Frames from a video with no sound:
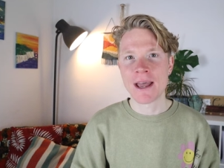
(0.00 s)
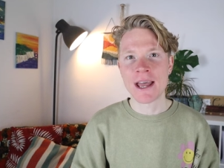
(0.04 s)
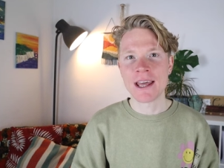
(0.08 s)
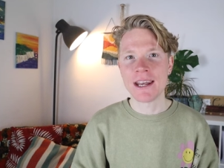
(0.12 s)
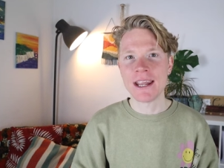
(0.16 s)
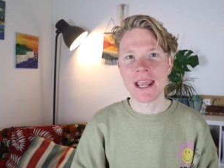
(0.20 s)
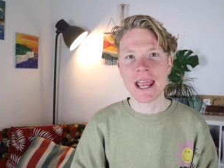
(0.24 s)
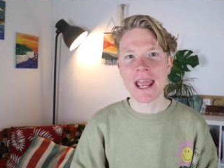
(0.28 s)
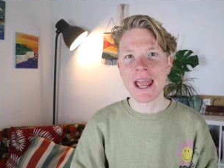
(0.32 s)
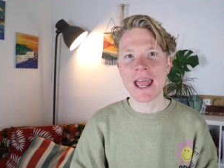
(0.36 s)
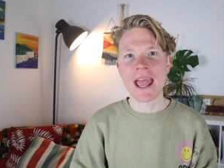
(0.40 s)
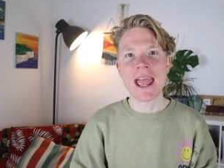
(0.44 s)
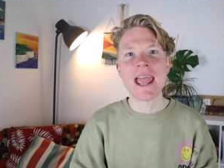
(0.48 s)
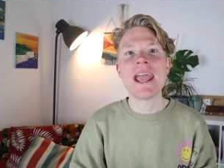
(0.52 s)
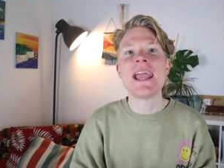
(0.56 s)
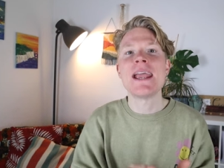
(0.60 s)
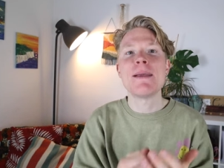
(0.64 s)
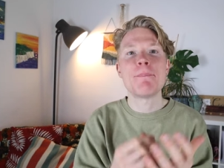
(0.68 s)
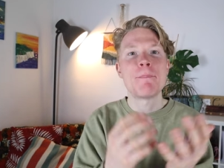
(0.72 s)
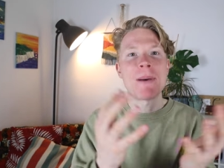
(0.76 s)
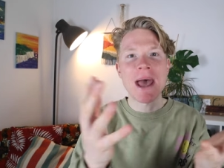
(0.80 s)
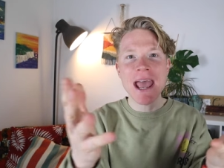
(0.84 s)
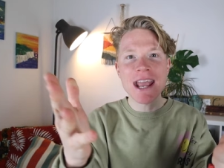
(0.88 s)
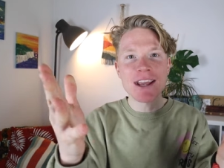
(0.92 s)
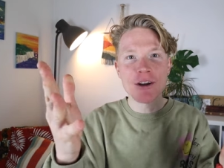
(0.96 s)
man,
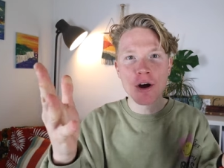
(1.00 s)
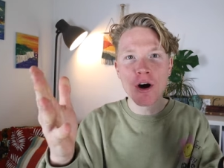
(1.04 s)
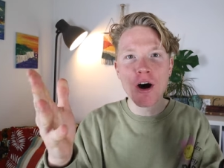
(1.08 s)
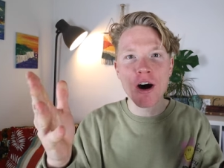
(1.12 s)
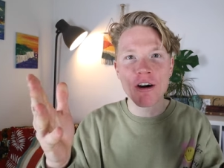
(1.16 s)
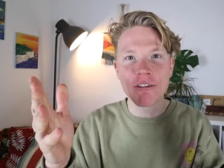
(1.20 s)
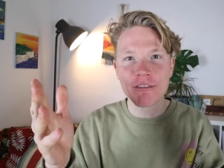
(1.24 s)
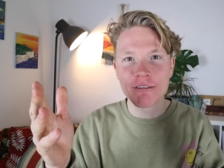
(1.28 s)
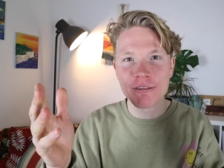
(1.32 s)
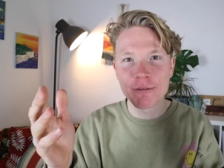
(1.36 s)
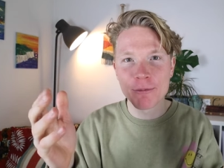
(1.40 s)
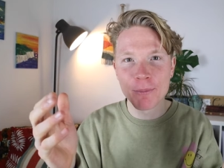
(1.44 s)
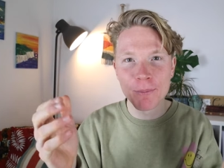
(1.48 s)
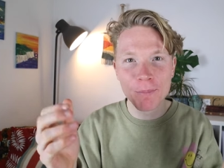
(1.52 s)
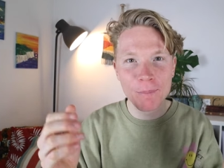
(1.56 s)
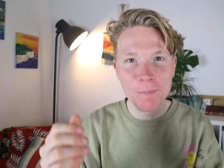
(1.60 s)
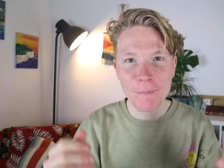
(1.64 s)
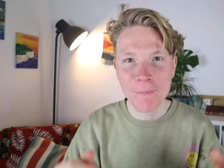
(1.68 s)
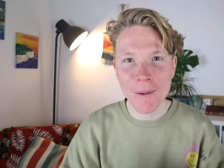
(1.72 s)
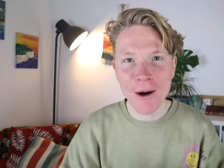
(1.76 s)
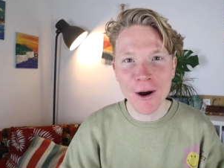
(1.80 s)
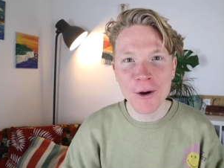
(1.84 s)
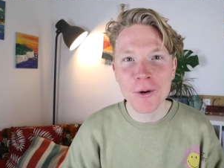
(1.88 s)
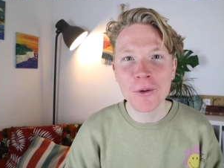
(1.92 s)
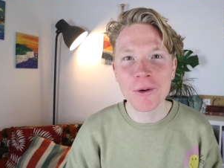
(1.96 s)
it paid off
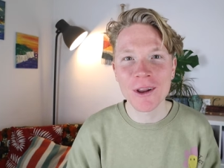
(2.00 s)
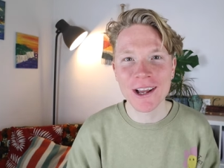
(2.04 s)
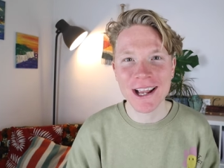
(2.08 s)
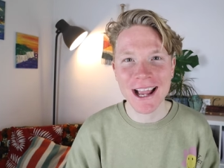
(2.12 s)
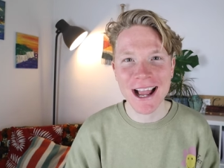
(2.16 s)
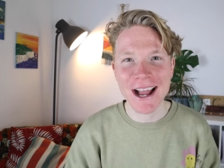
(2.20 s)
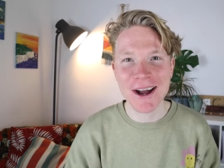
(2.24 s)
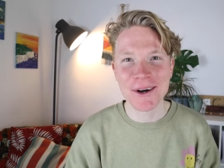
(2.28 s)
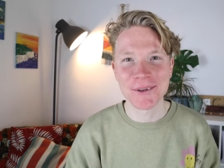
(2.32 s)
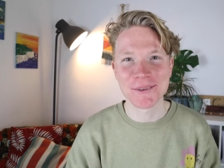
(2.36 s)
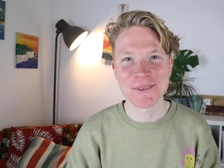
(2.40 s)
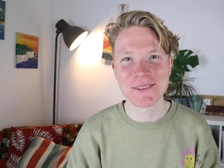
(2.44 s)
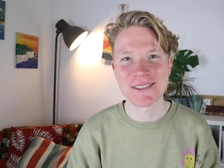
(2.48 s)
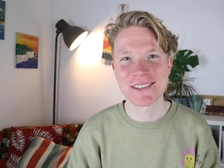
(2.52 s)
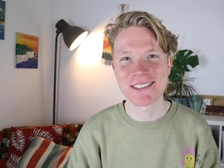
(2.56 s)
by all accounts.